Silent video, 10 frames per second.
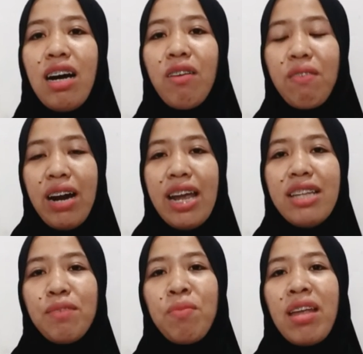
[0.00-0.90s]
Alright.
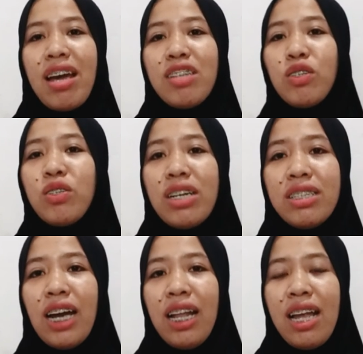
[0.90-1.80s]
In social
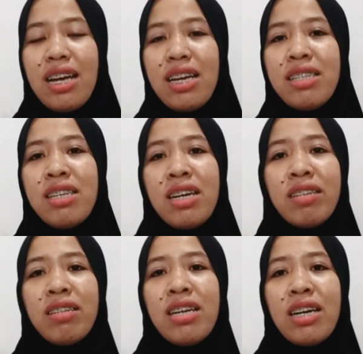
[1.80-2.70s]
dialect is
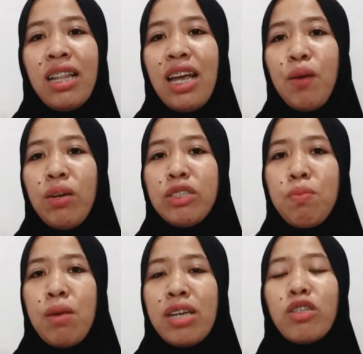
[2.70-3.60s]
usually a language
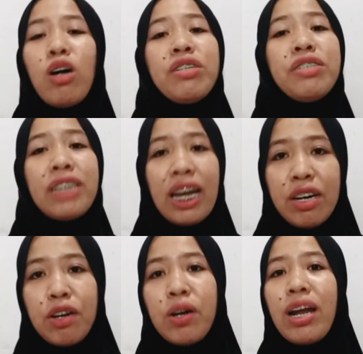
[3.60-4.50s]
based on
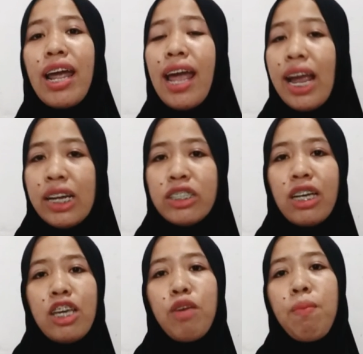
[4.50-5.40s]
gender, age,
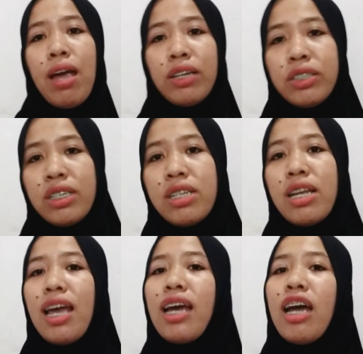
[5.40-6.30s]
occupation,
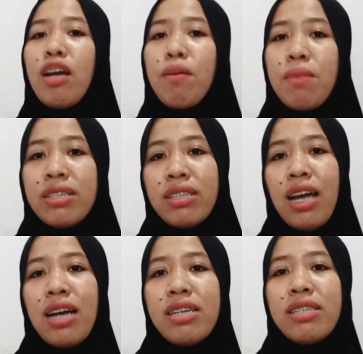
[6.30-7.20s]
economic
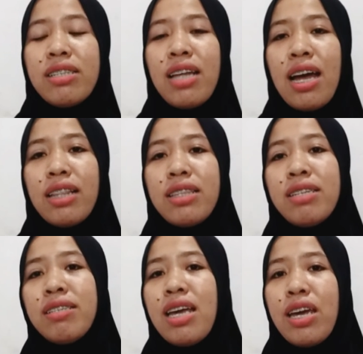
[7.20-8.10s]
status that
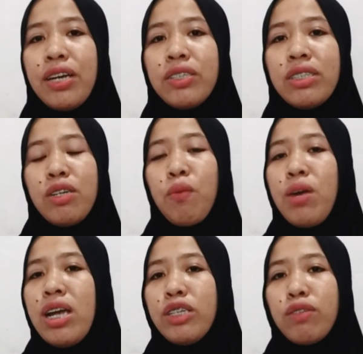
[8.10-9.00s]
distinguish the
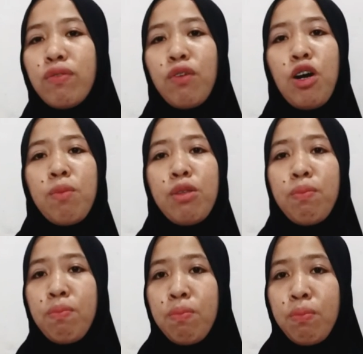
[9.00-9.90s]
rich from the
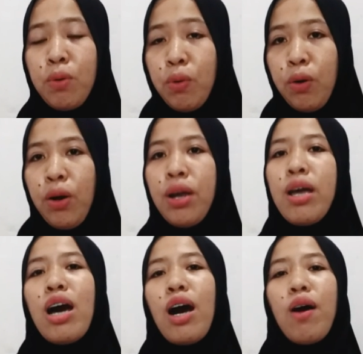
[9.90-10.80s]
poor,
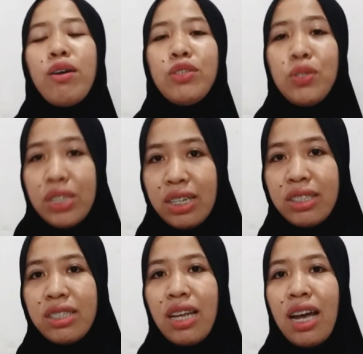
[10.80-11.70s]
or social
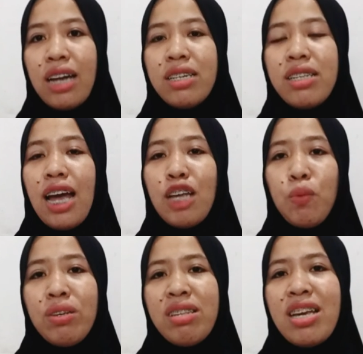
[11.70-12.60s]
status as
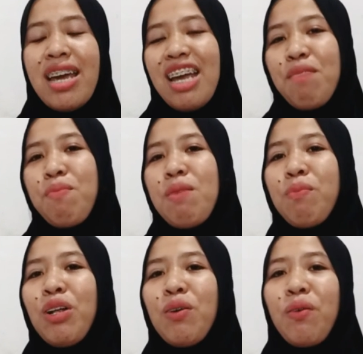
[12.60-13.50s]
we see in
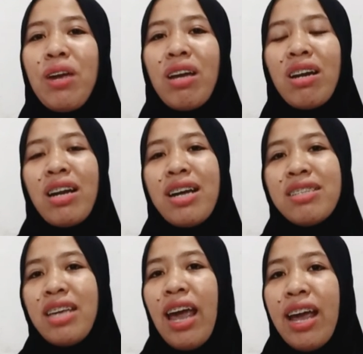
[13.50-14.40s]
people who
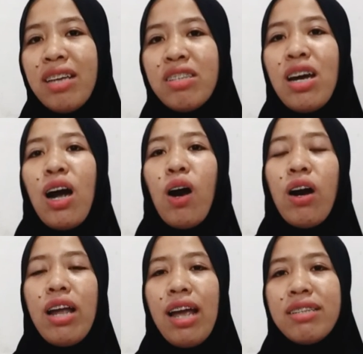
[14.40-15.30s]
recognize caste
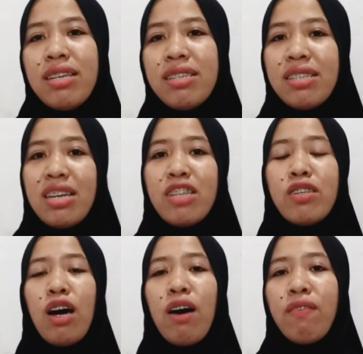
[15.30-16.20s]
or the
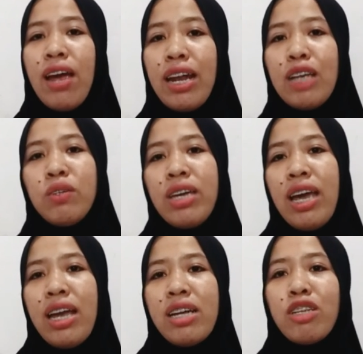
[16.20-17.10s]
existence of an
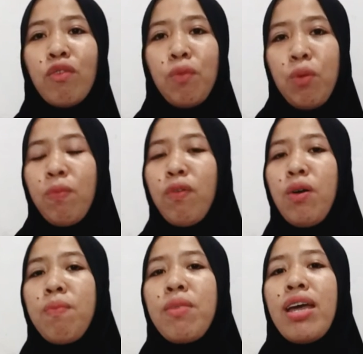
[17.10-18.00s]
educated group
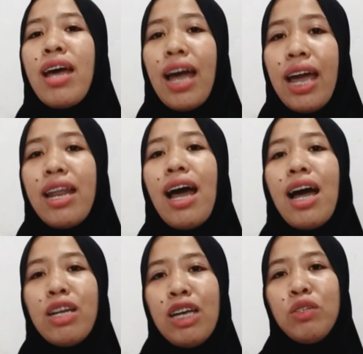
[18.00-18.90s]
from an
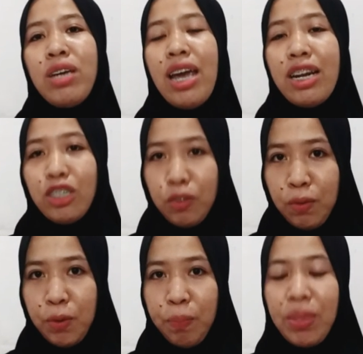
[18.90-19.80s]
uneducated
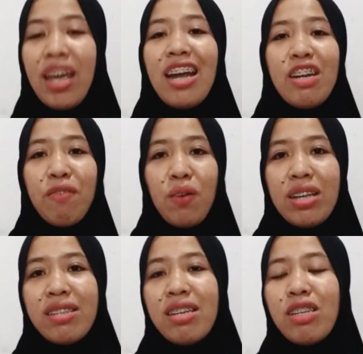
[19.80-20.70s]
group.
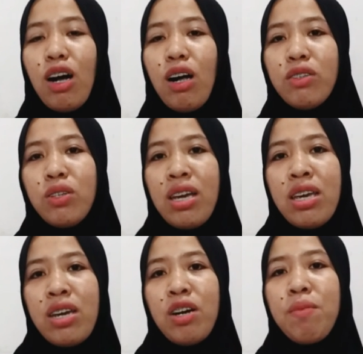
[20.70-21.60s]
Differences also
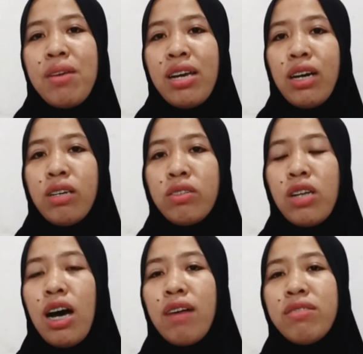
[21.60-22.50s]
occur because
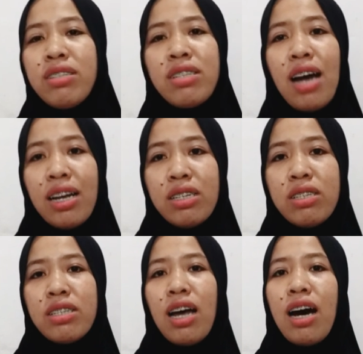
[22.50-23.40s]
of the
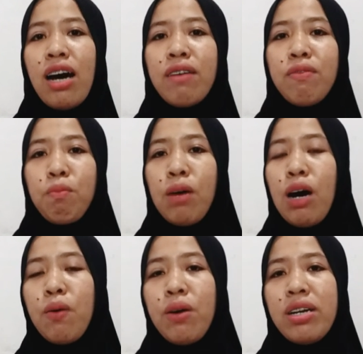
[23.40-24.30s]
status of
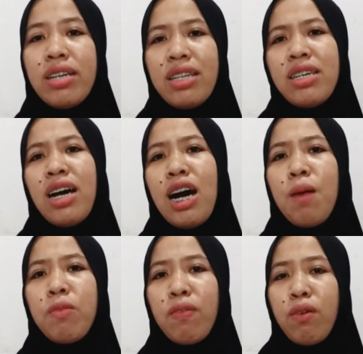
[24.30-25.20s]
power that
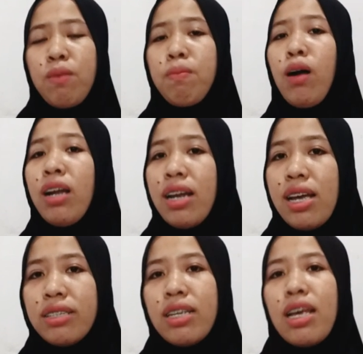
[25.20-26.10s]
comes from
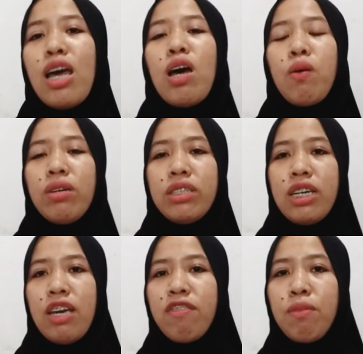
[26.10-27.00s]
politics, which
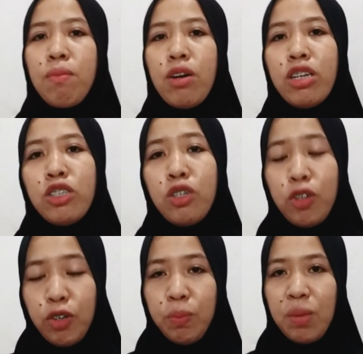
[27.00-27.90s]
gives birth to
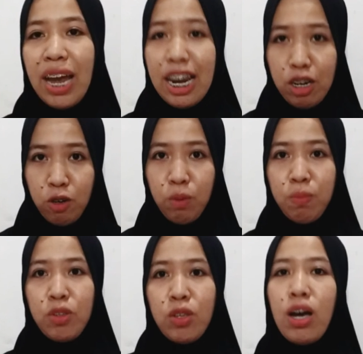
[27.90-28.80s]
groups and
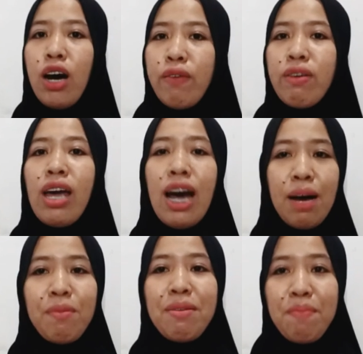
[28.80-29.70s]
groups of
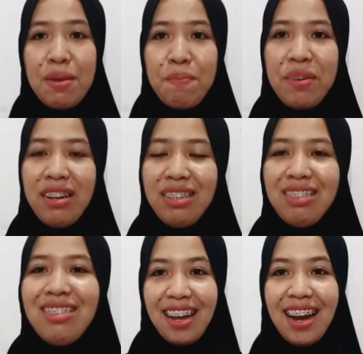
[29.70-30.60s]
common people.
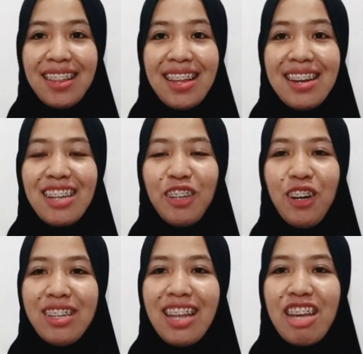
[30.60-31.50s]
I think that's
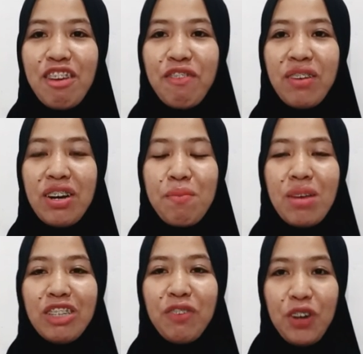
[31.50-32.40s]
all. Thank you very
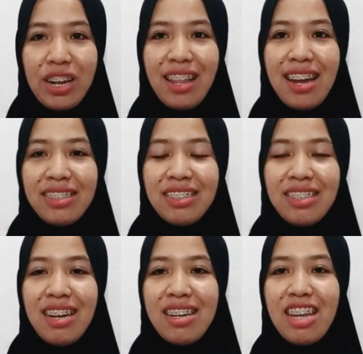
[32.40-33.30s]
much for your
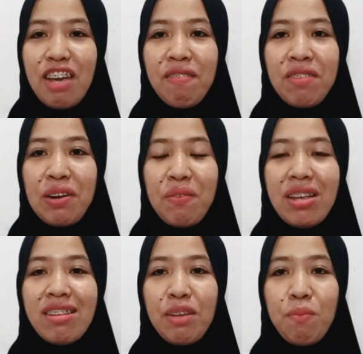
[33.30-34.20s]
attention. If there
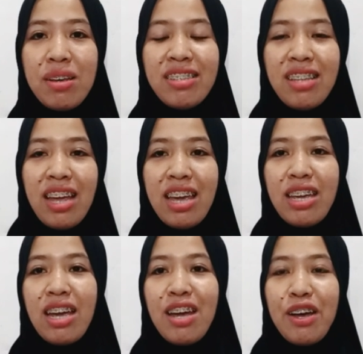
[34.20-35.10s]
is a
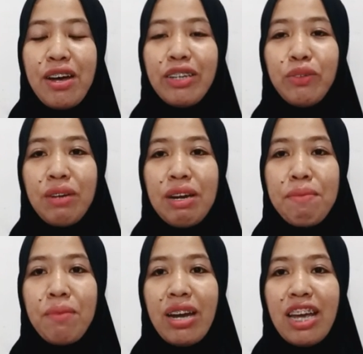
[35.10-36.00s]
mistake during
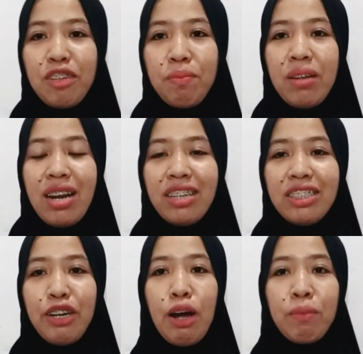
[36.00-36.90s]
my
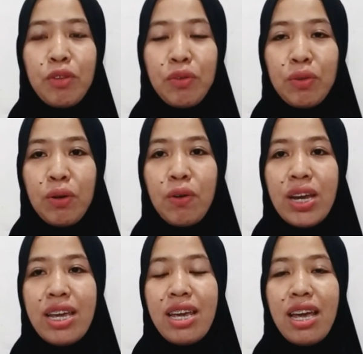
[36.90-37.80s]
explanation, I'm so
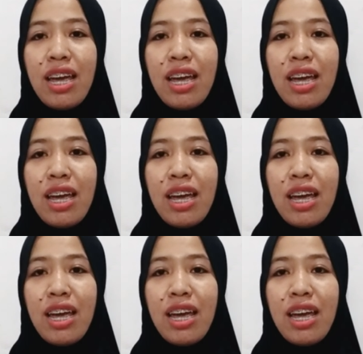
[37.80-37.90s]
sorry.